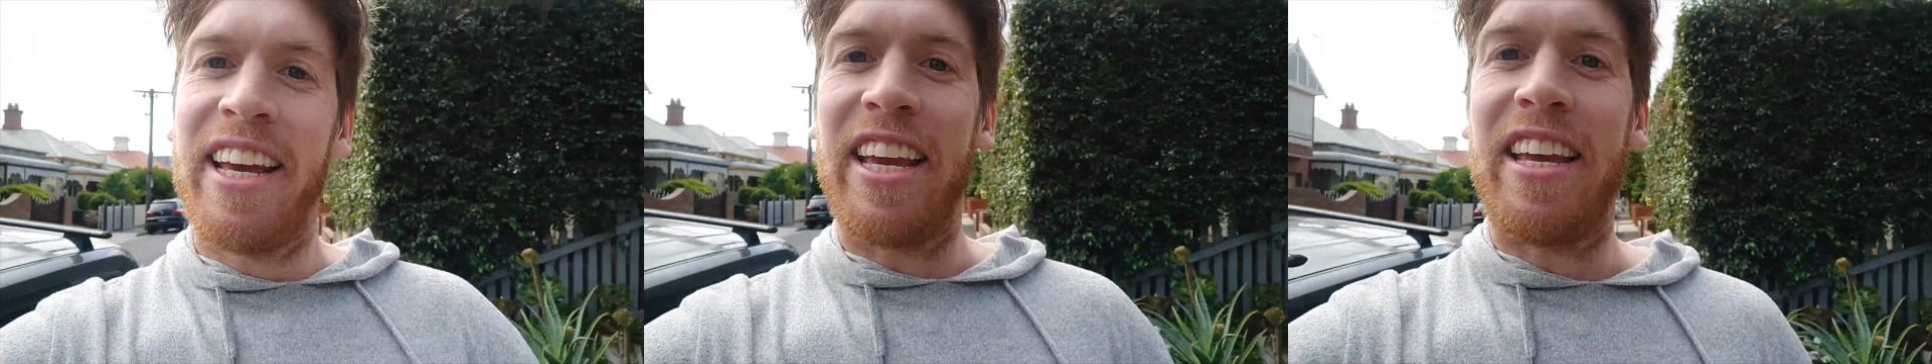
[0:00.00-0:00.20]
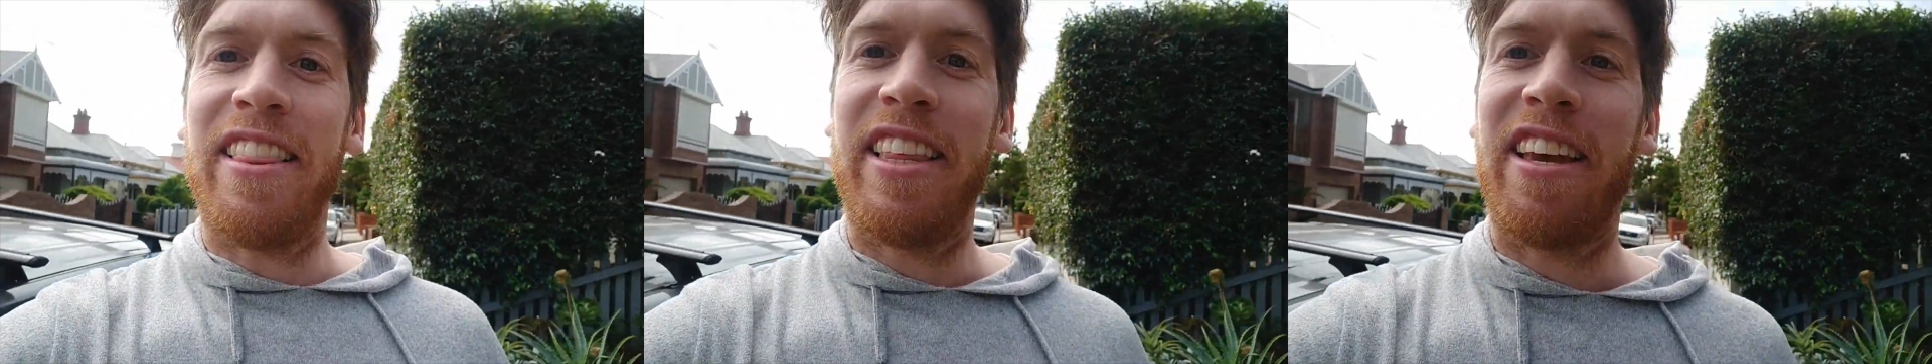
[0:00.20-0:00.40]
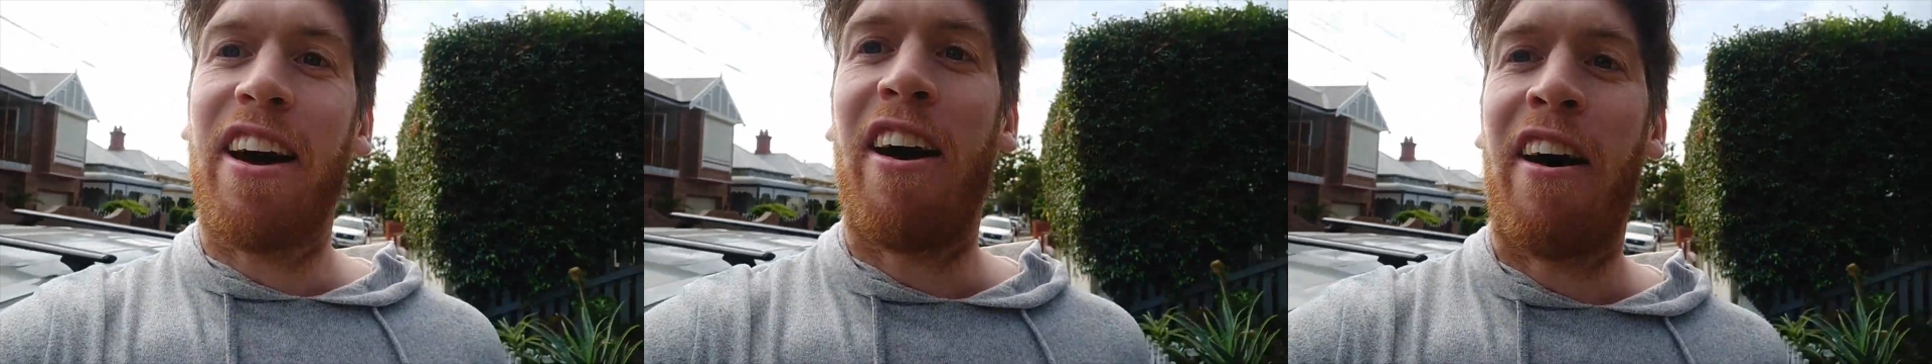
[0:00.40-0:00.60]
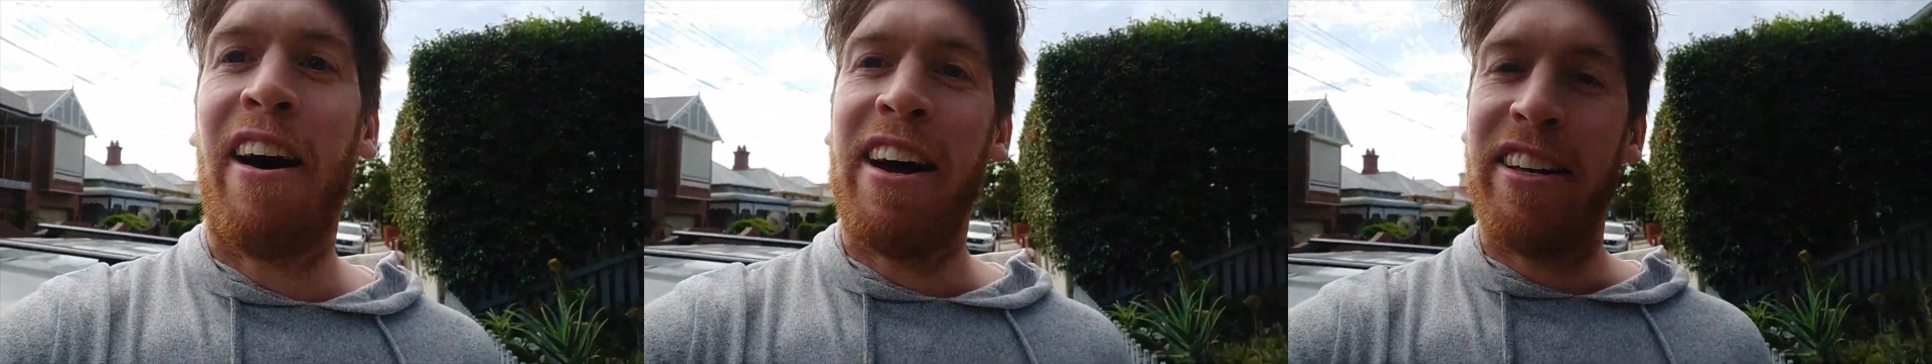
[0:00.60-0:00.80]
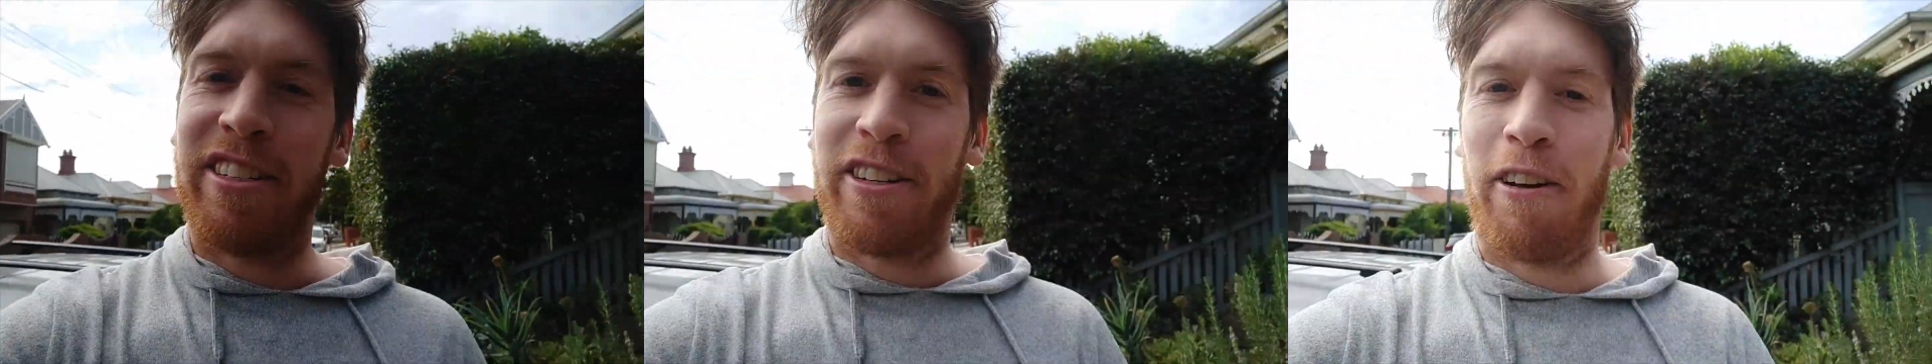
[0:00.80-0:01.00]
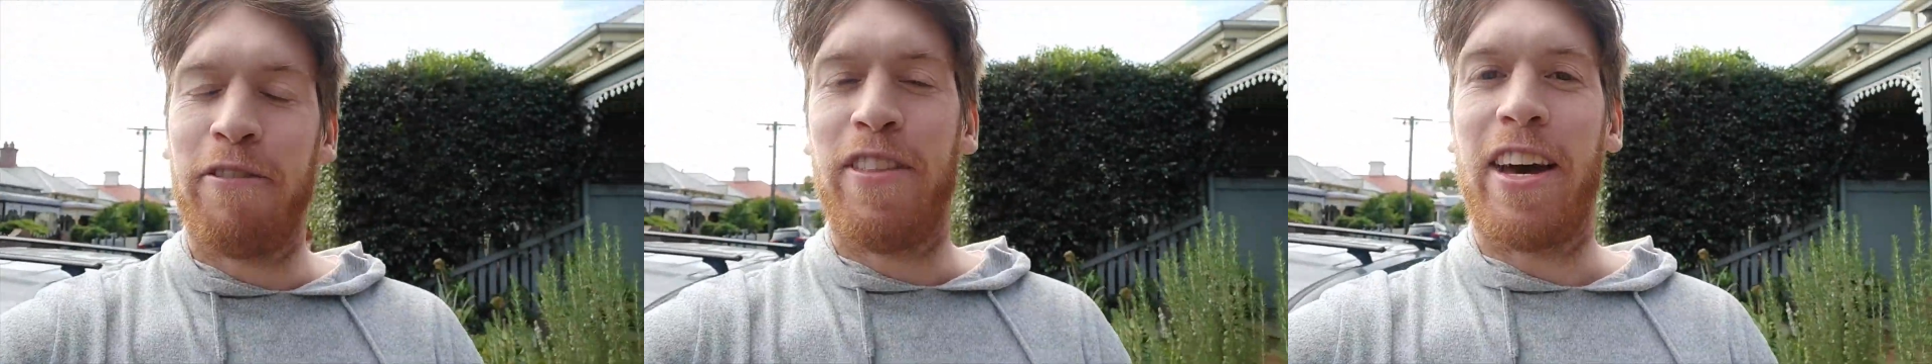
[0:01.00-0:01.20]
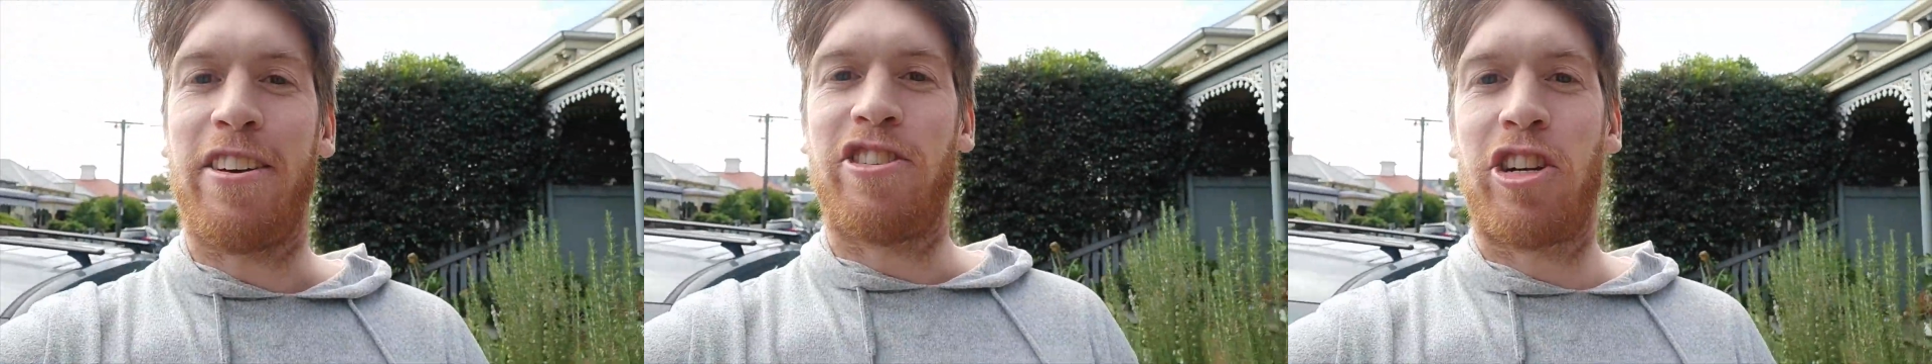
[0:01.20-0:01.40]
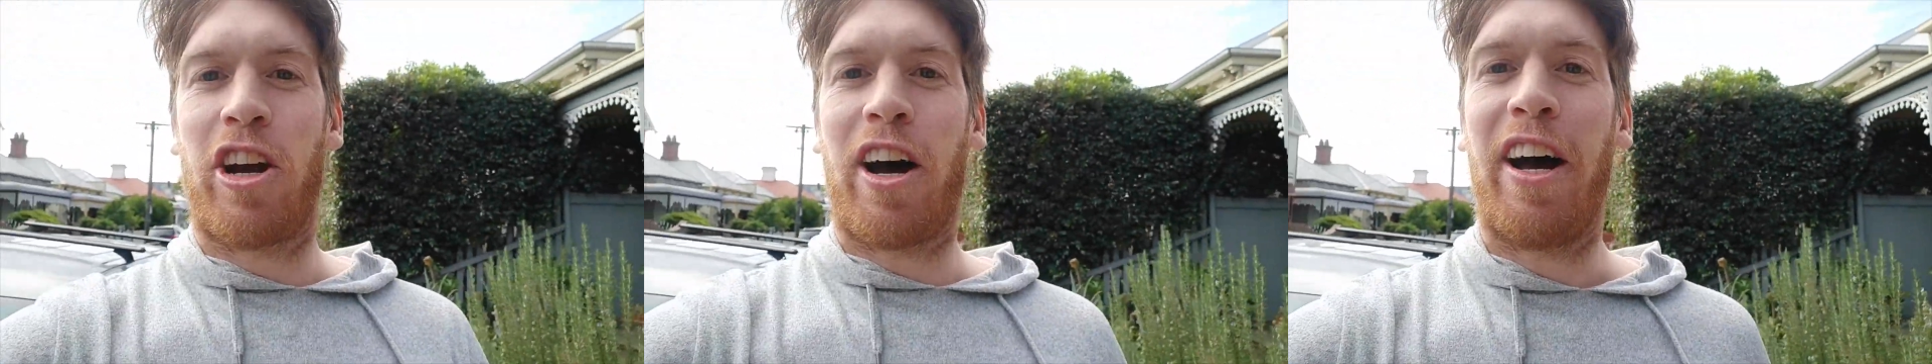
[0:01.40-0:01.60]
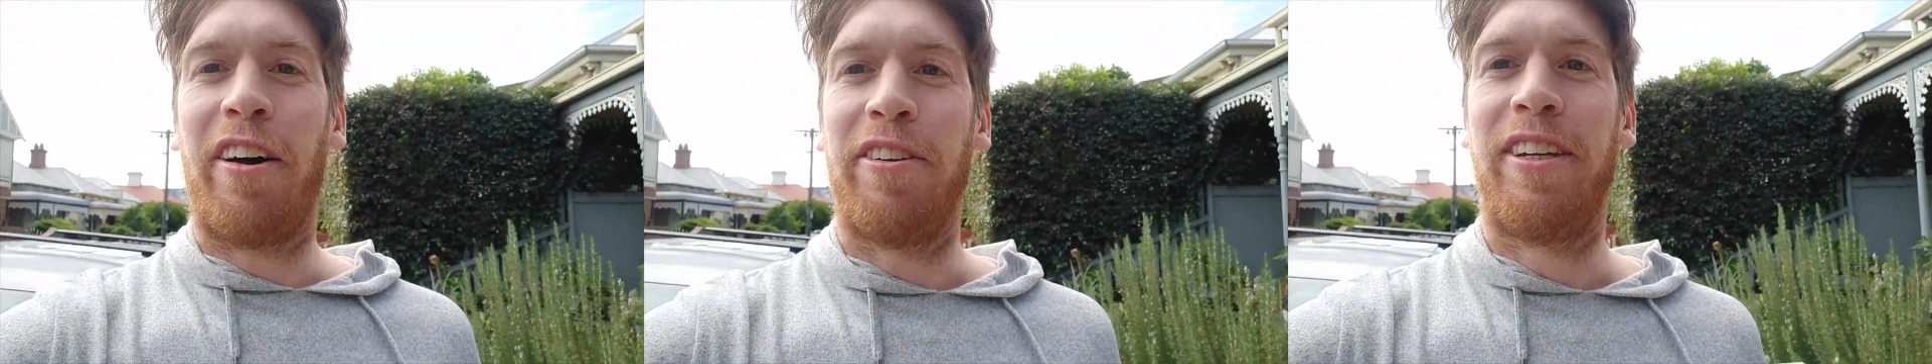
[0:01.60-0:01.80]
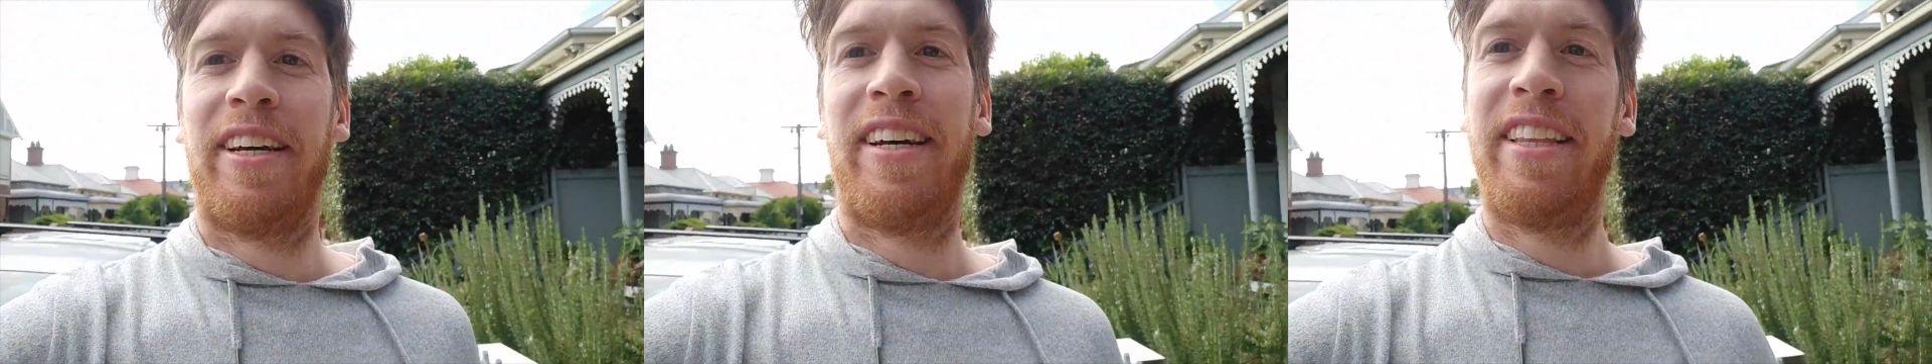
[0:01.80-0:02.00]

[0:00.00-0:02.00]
in the eyes of that child.